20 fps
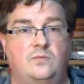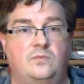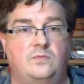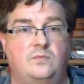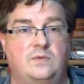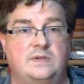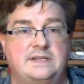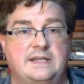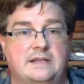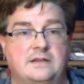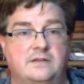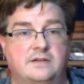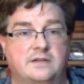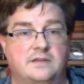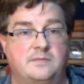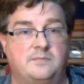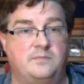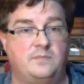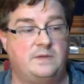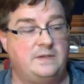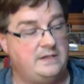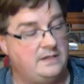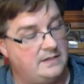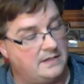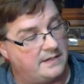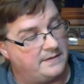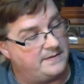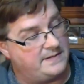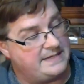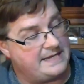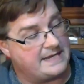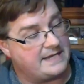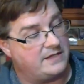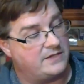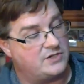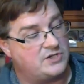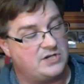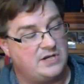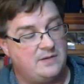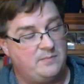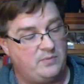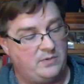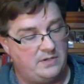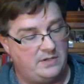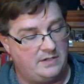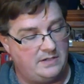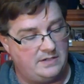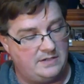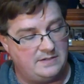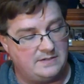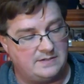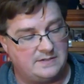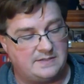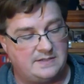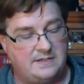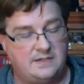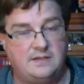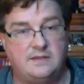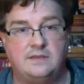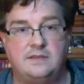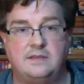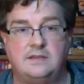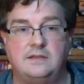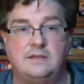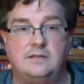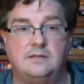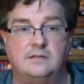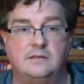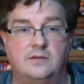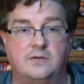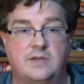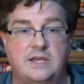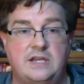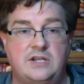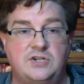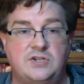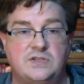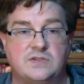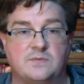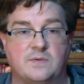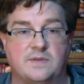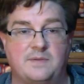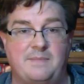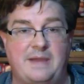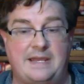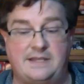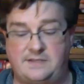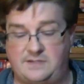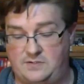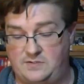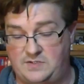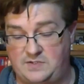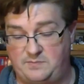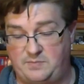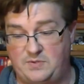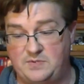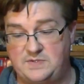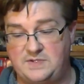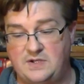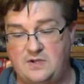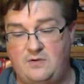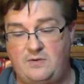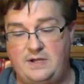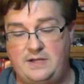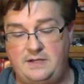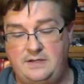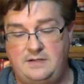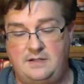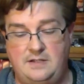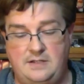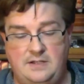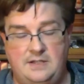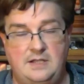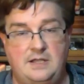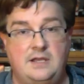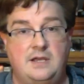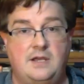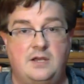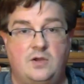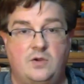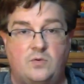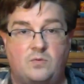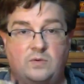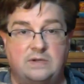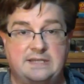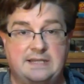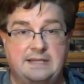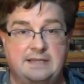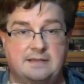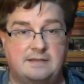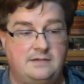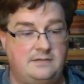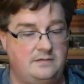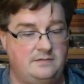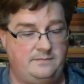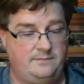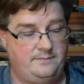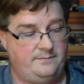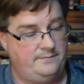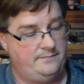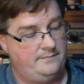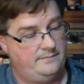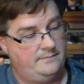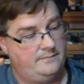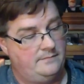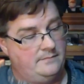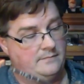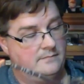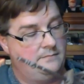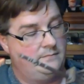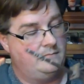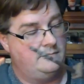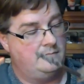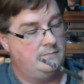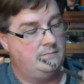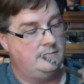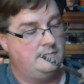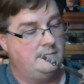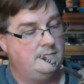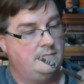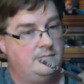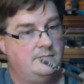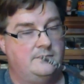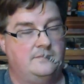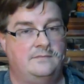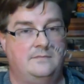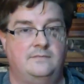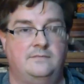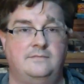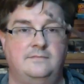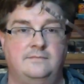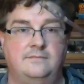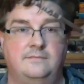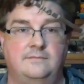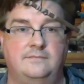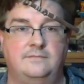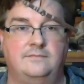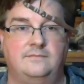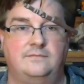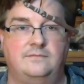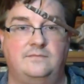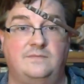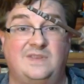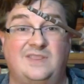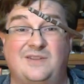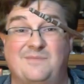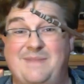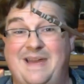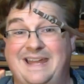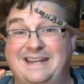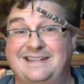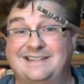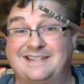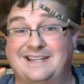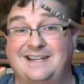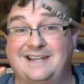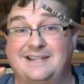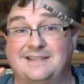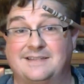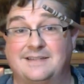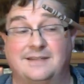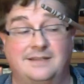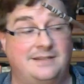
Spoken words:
we take a look at the deck of the ship, you can see the locations where the masts are supposed to go on. We take it, they're magnetized.